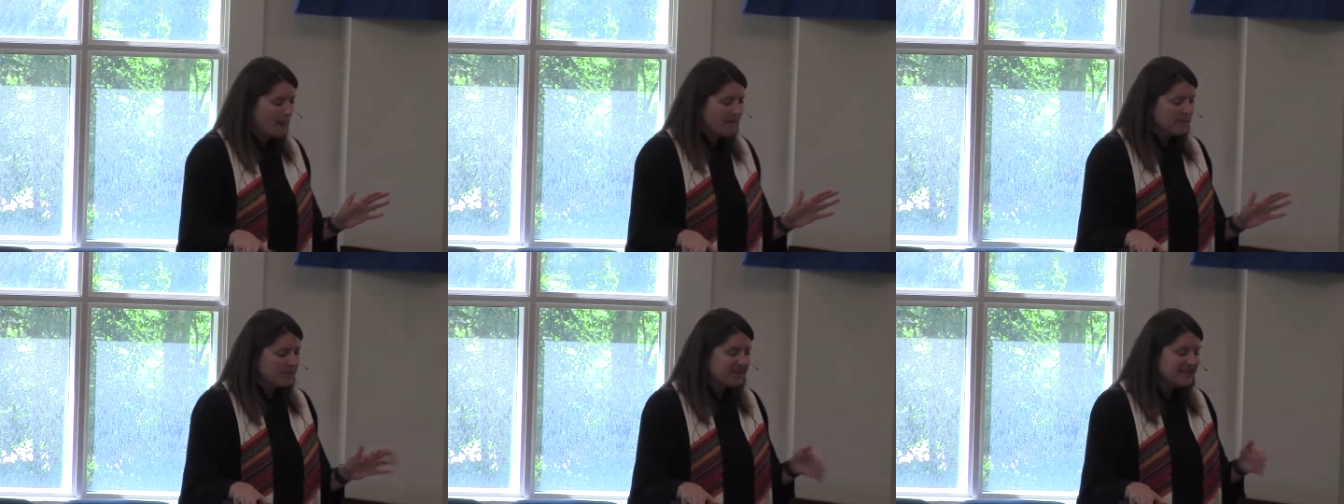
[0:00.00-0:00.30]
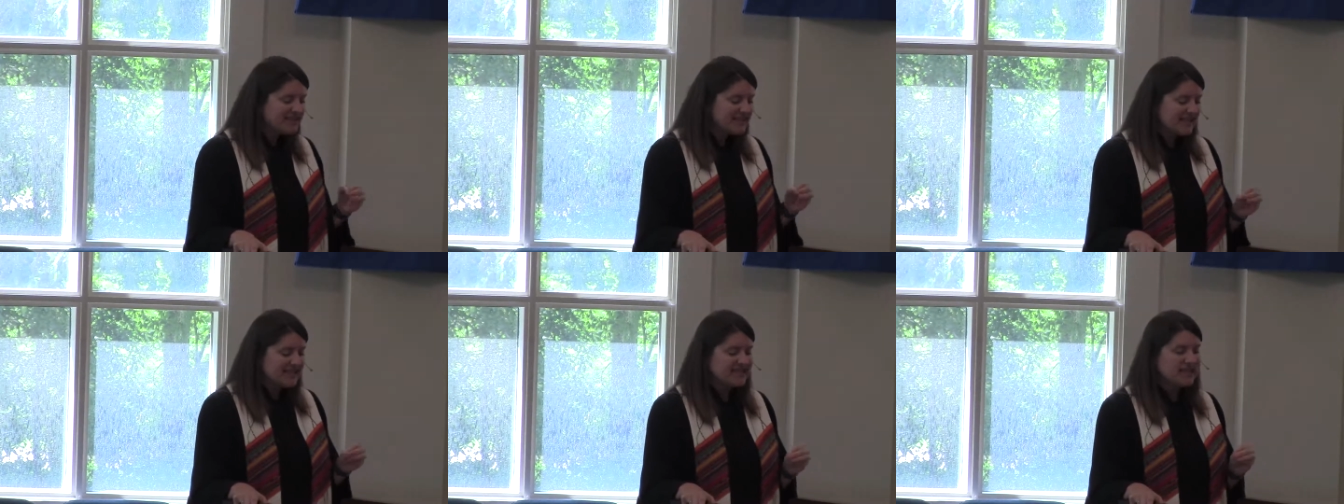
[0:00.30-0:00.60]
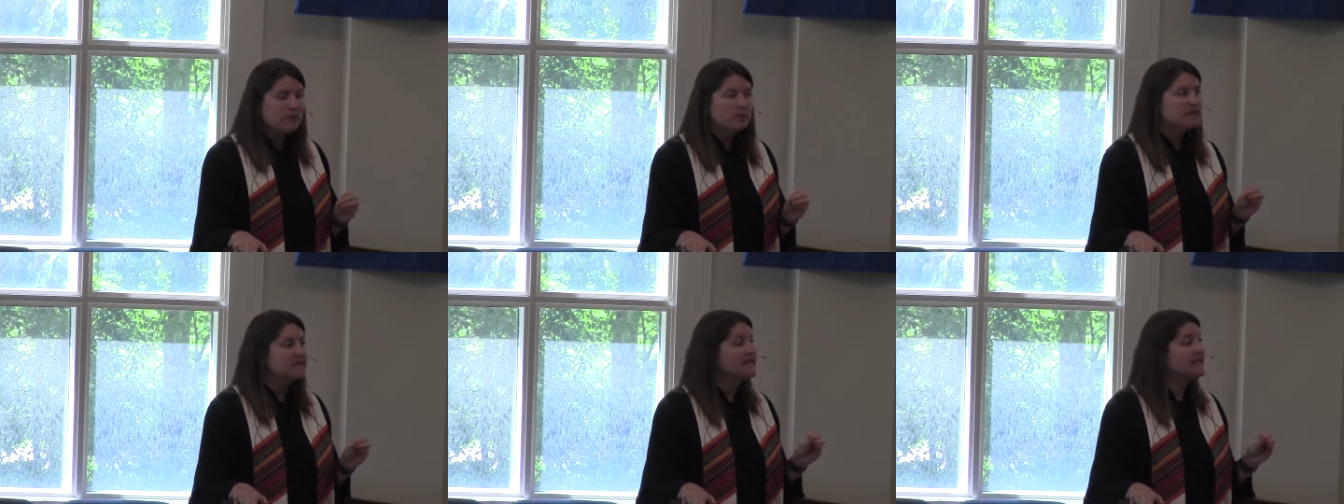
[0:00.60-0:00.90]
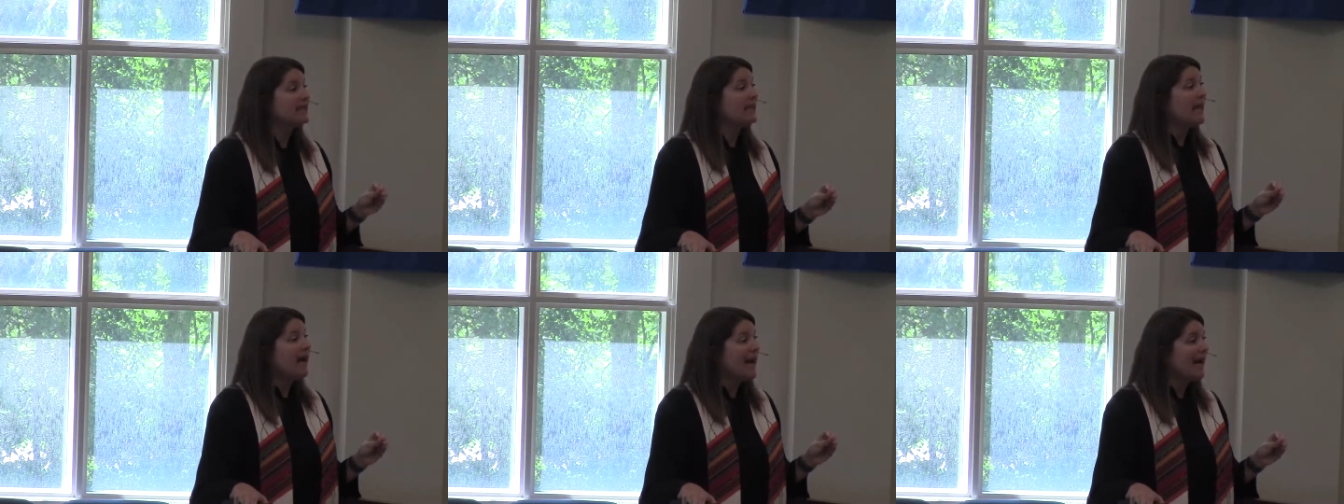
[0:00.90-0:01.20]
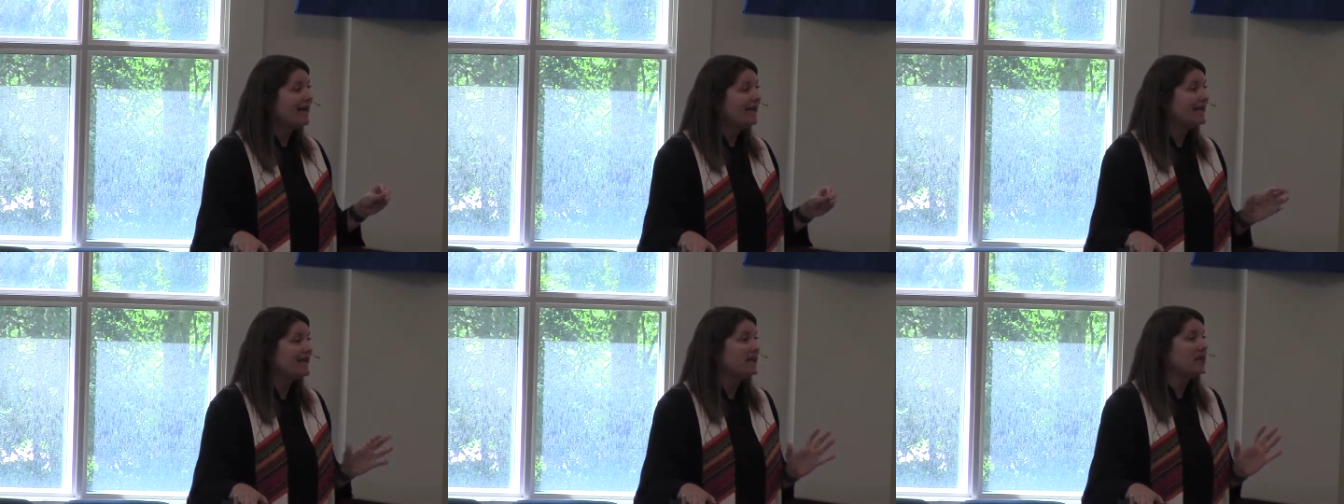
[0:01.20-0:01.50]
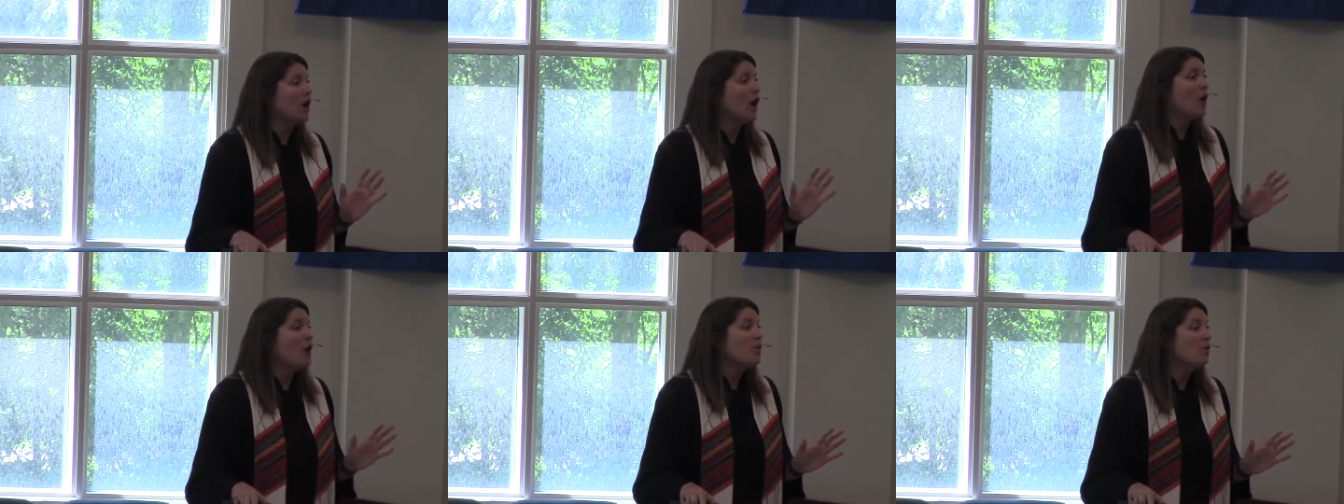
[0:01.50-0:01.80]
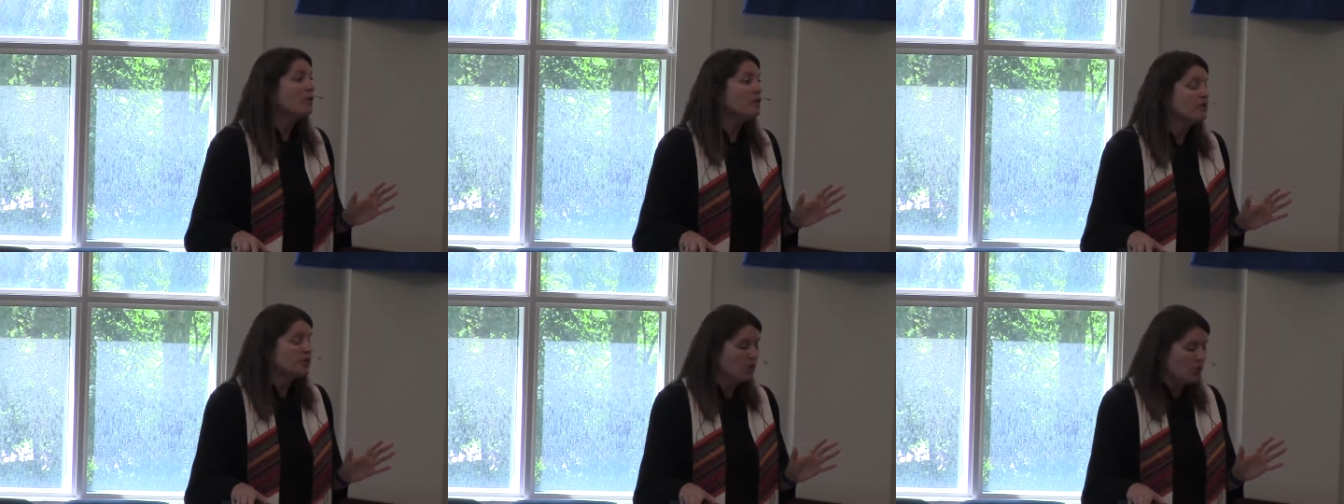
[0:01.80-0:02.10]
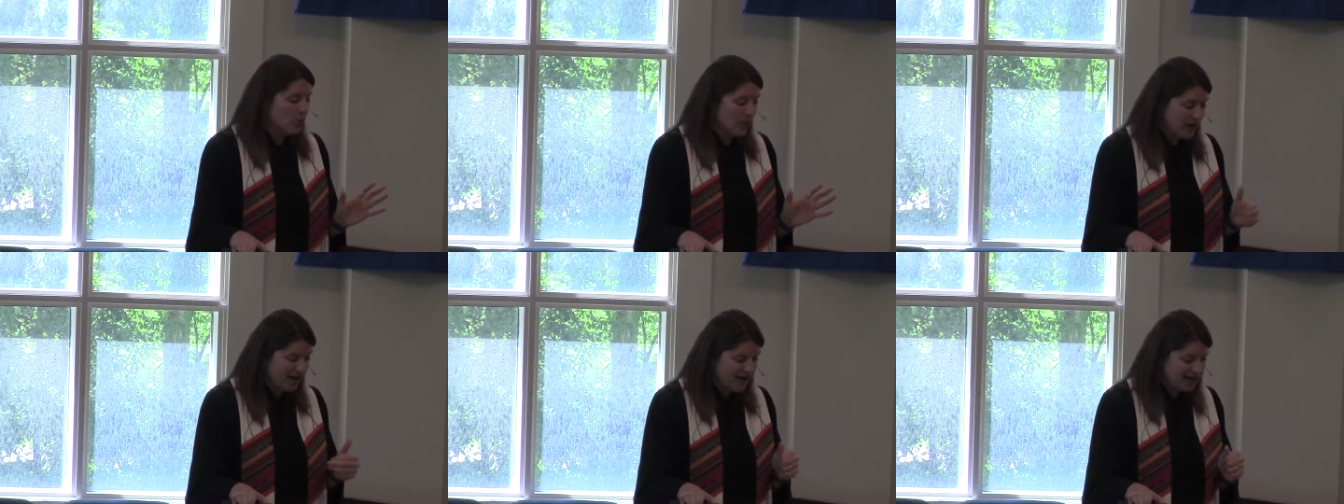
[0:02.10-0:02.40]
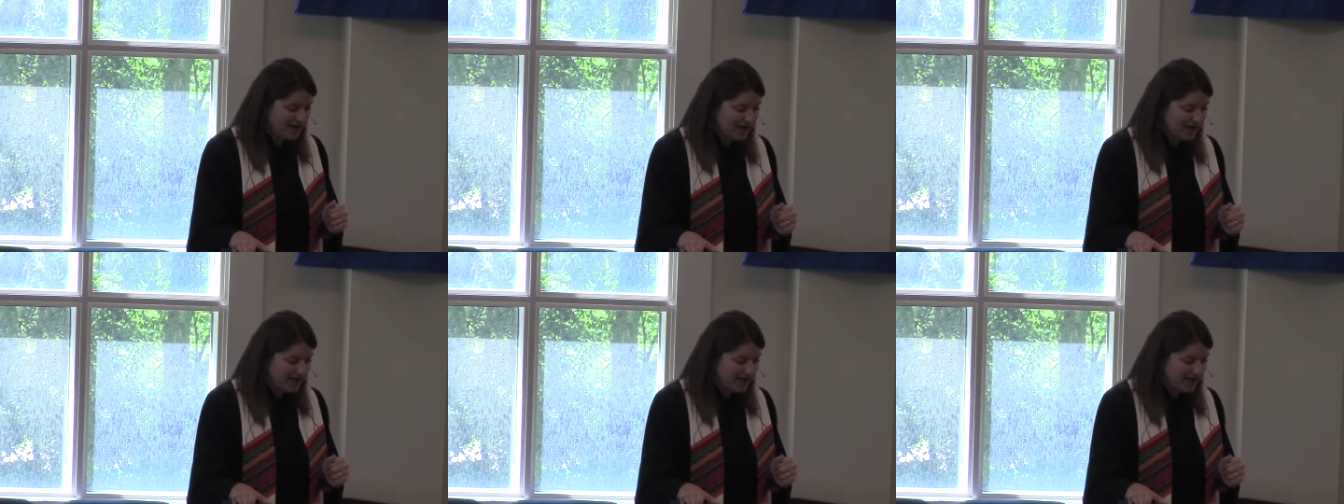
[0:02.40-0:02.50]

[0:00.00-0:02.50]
but he says he was delighted and overjoyed,